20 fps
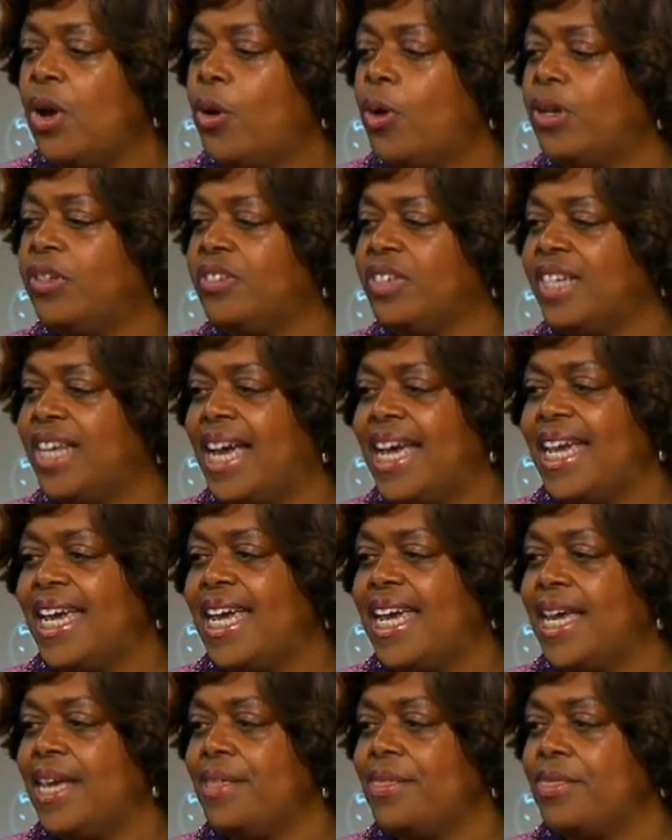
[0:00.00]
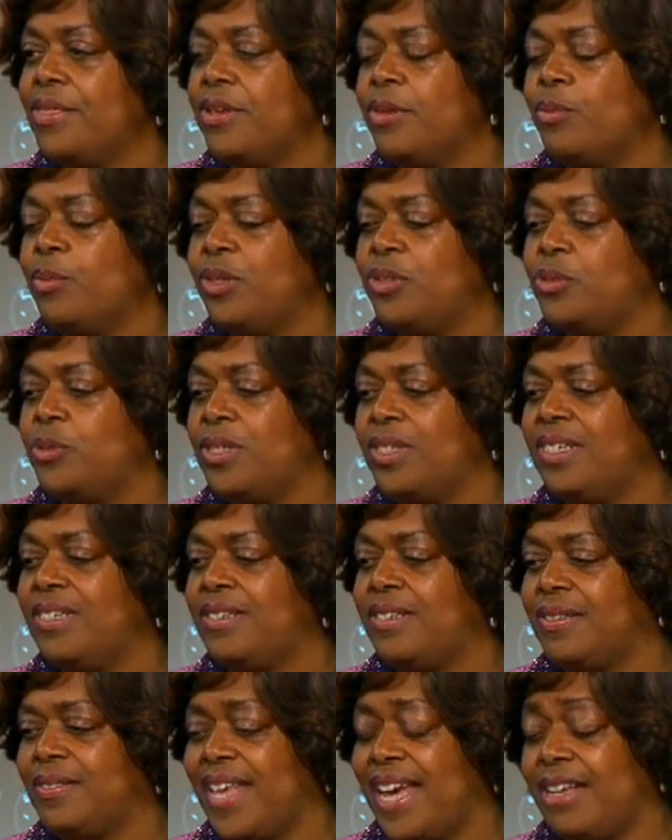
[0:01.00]
On July 8th, which was
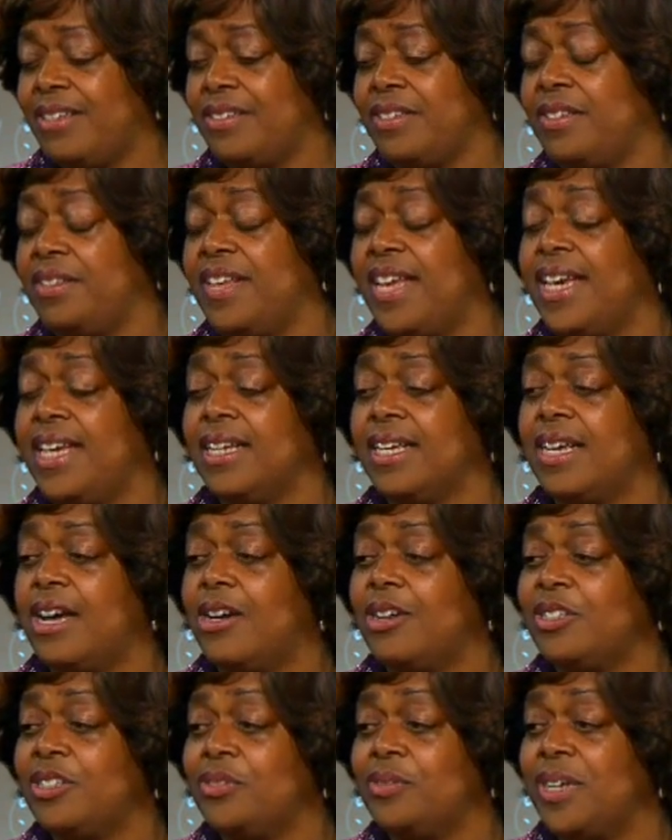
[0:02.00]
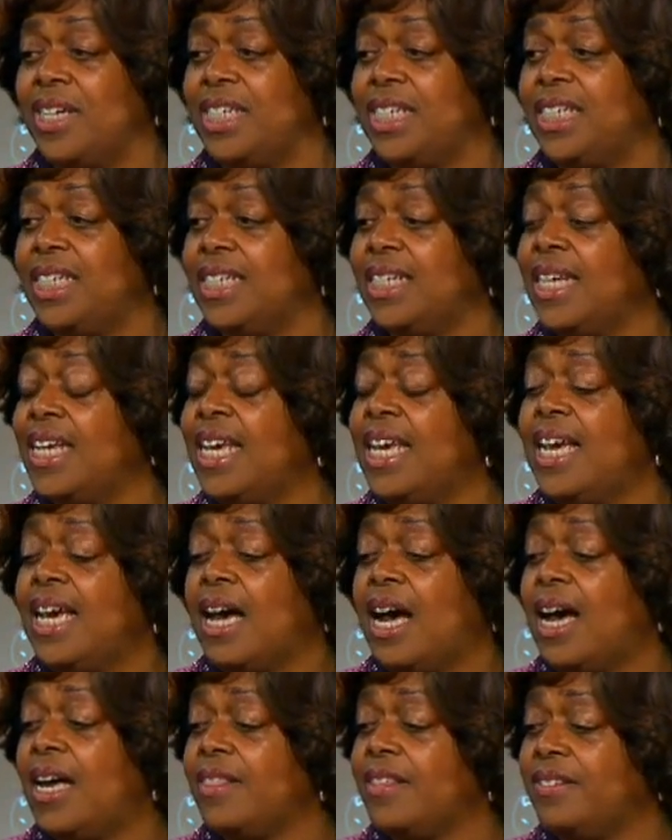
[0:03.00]
his 1,000th day incarceration,
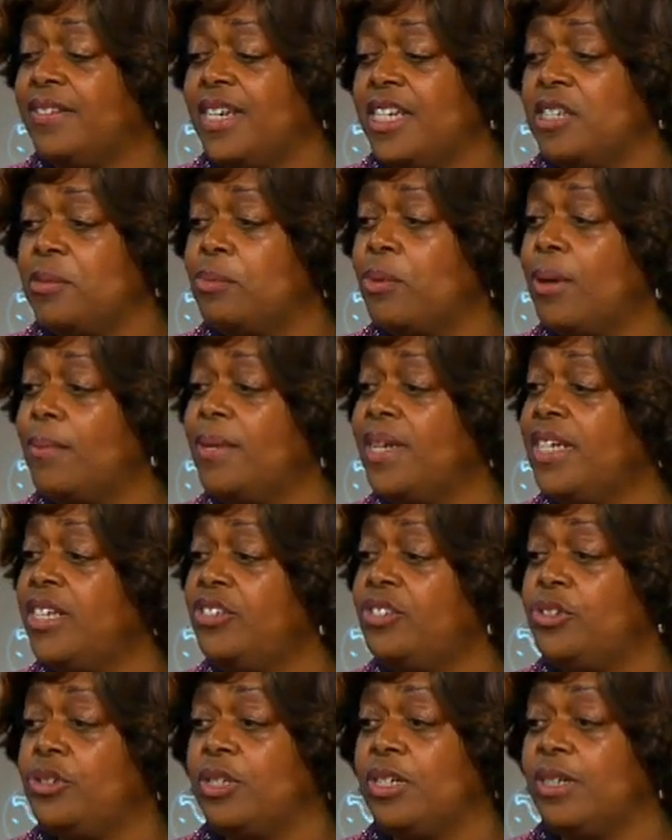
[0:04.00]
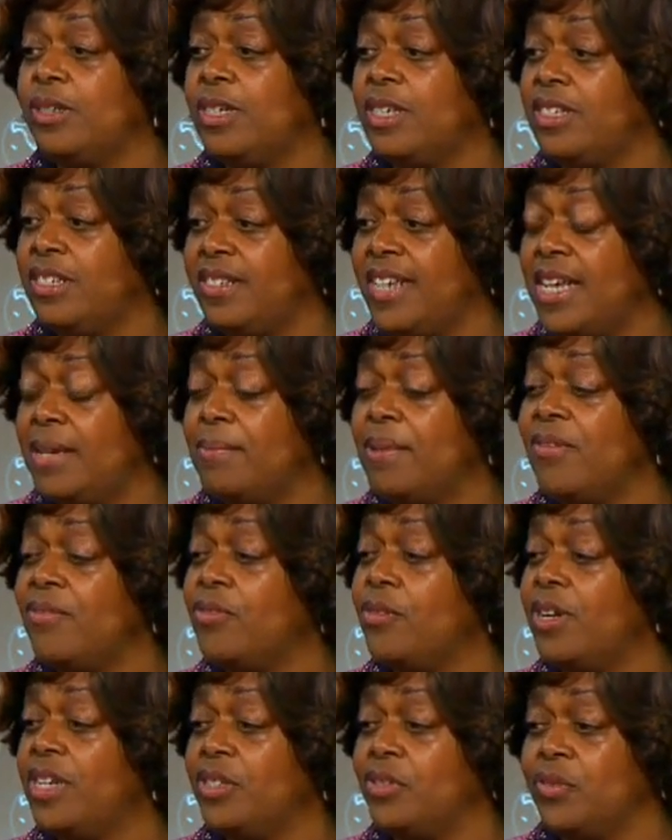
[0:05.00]
uh, the State Department issued a, a statement
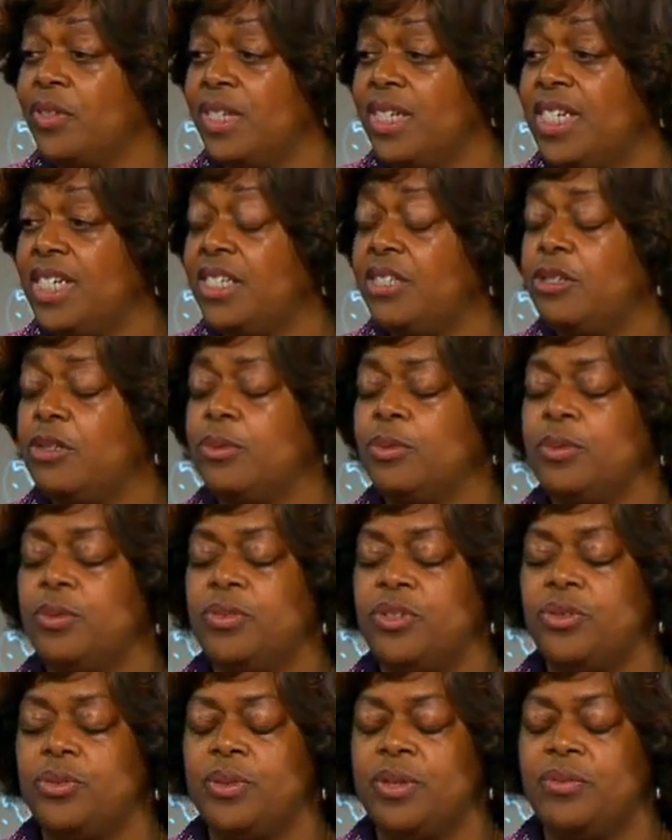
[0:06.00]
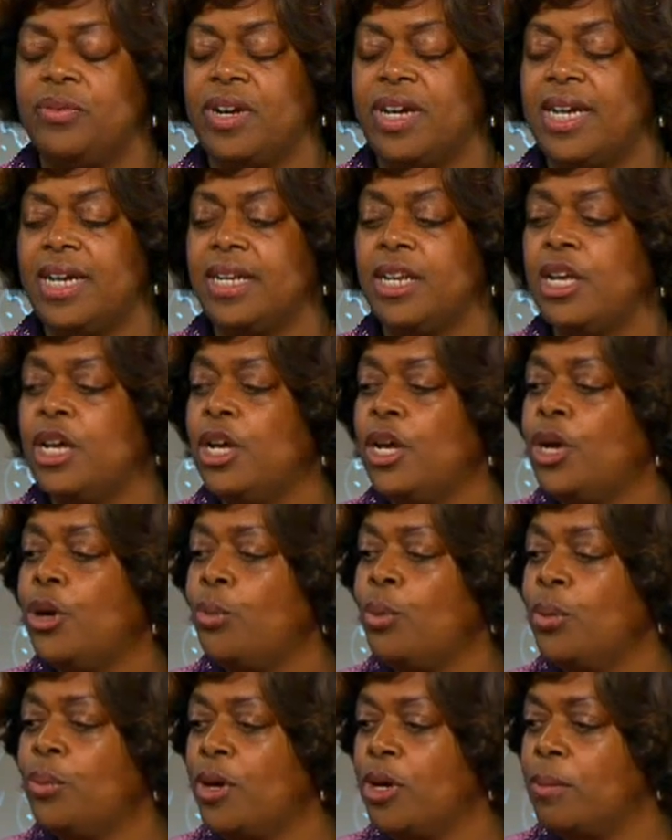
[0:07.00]
for his release to, to Iran
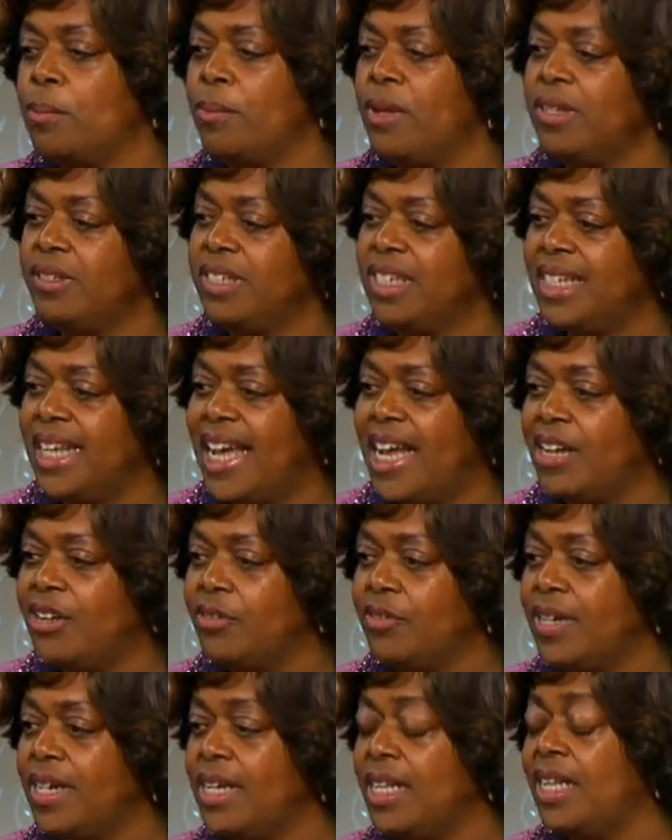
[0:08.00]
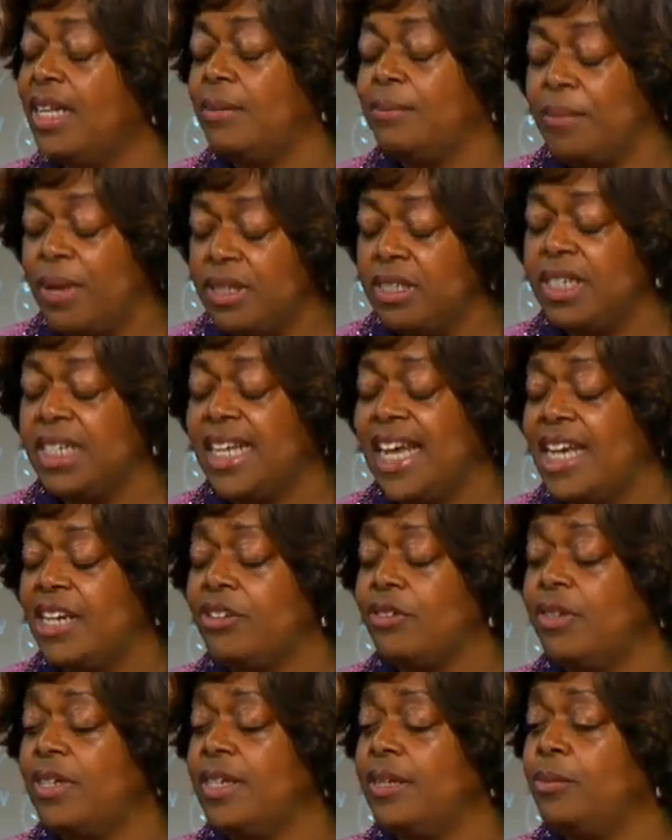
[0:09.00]
we work multilaterally,
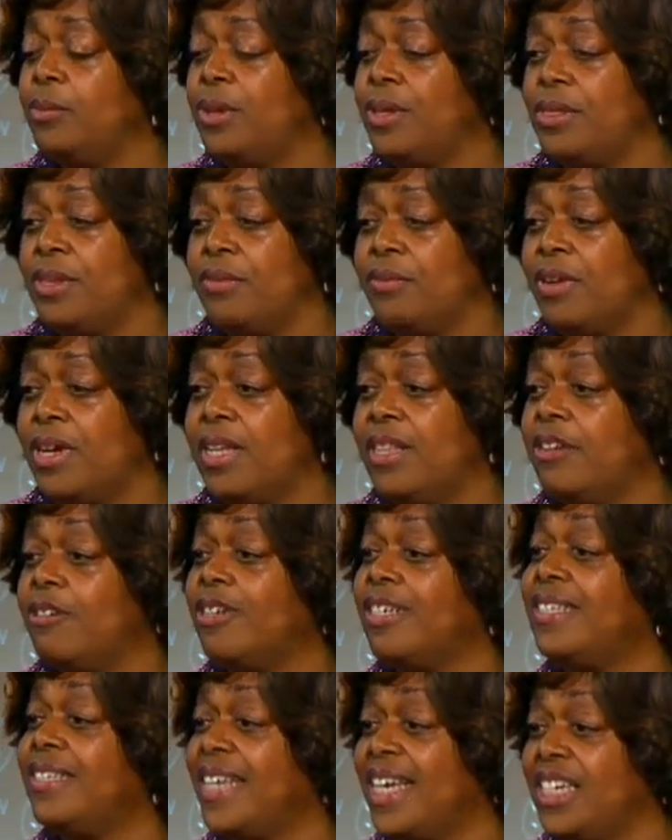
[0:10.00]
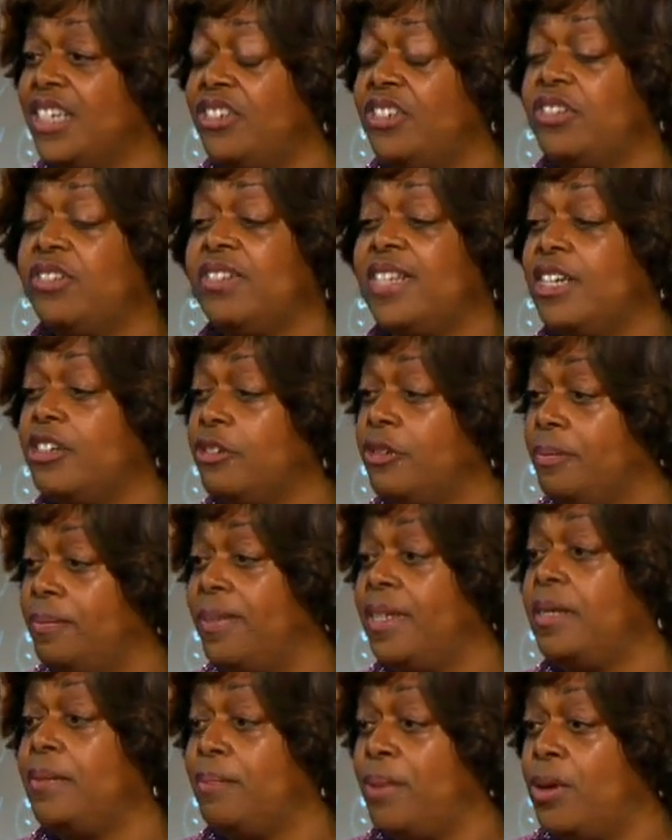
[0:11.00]
multilaterally with Iran. There are sanctions that have
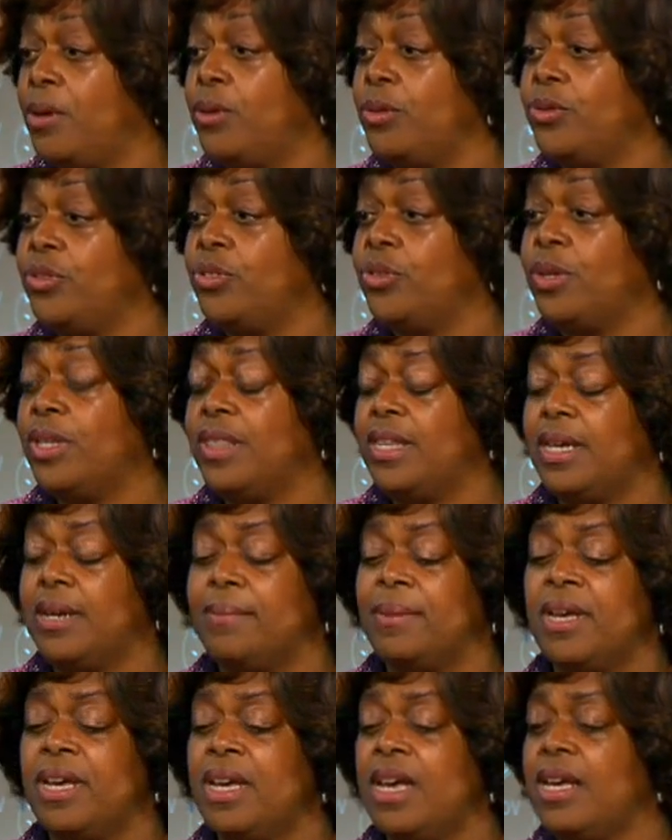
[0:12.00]
been imposed on them.